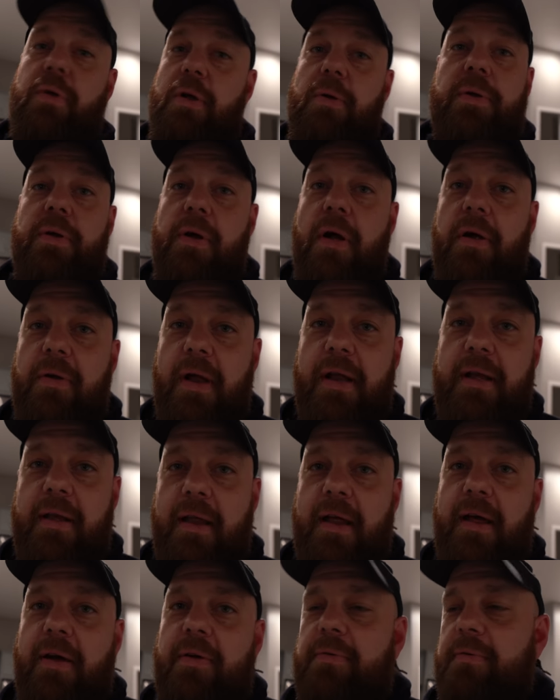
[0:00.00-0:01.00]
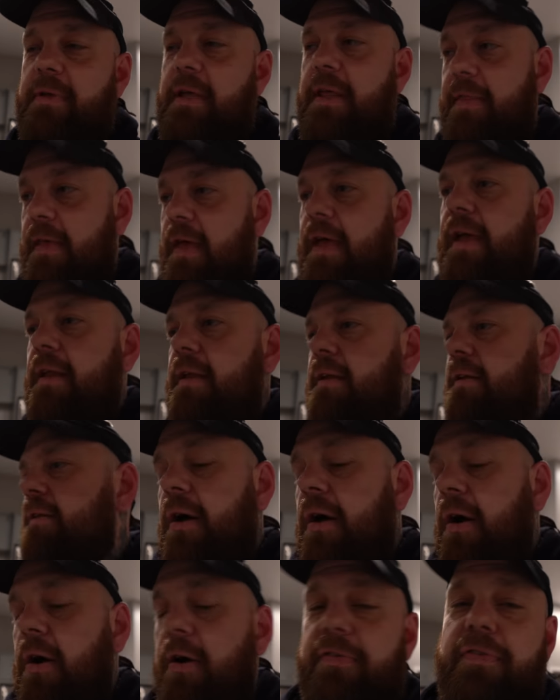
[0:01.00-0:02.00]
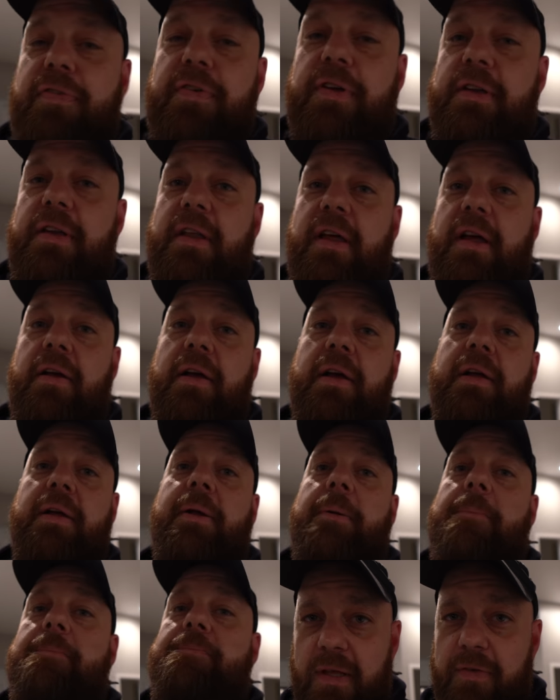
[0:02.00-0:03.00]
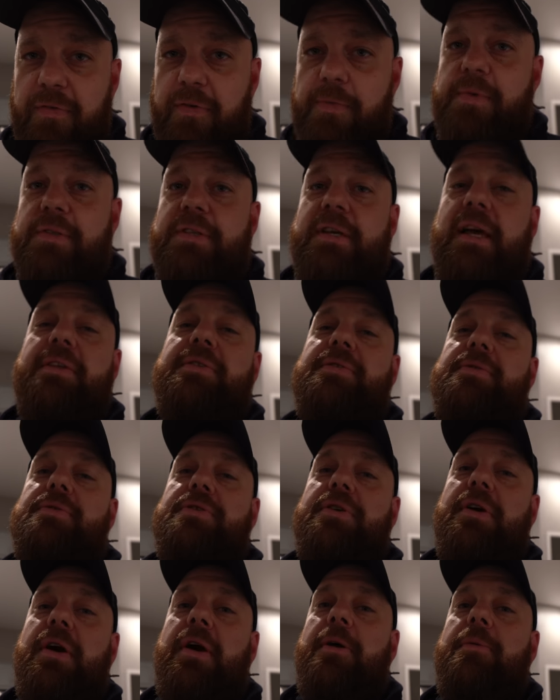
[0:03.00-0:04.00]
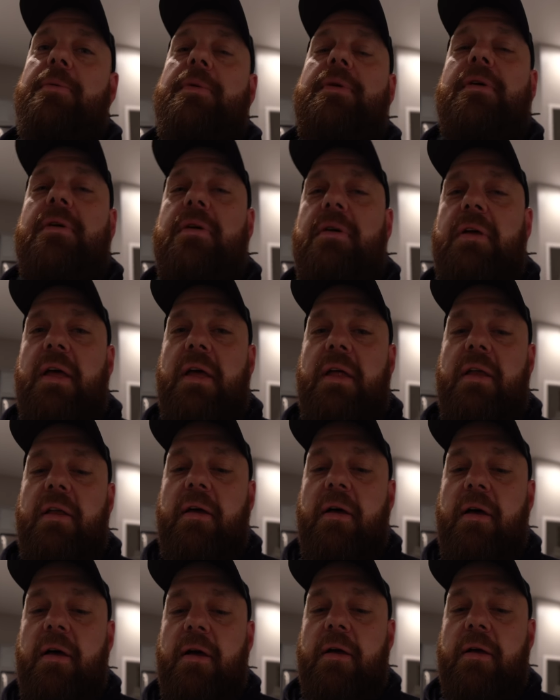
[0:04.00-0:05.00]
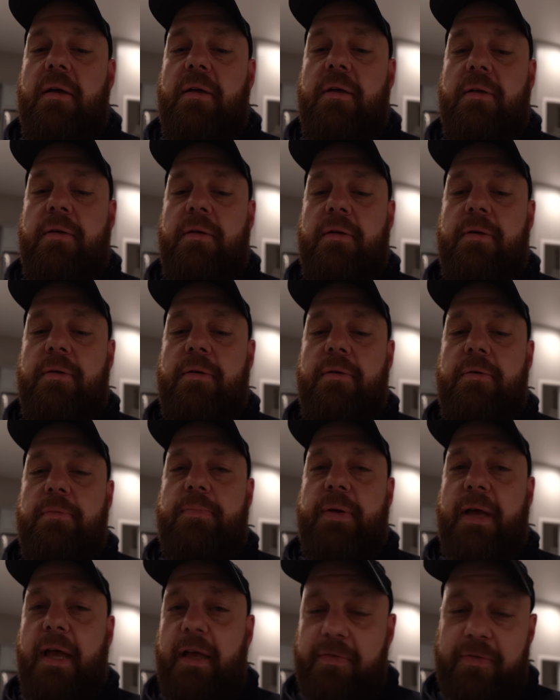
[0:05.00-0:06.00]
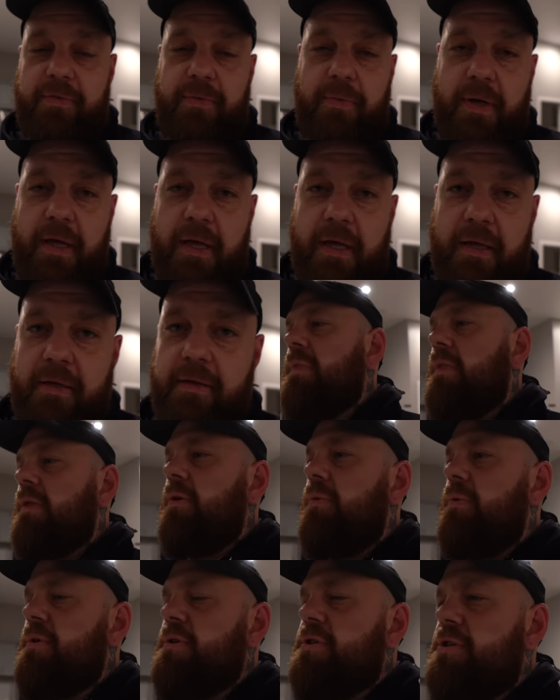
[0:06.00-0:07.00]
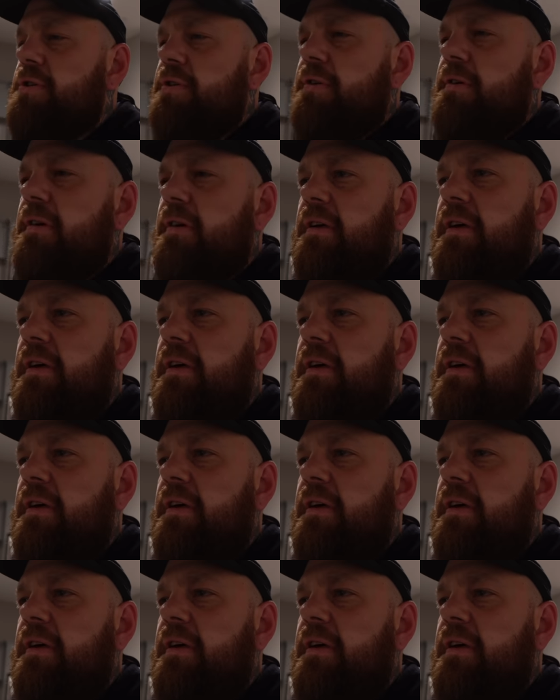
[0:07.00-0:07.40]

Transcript: where we are right now in the edit. Our friend Derek from the tattoo shop had uh, passed away, which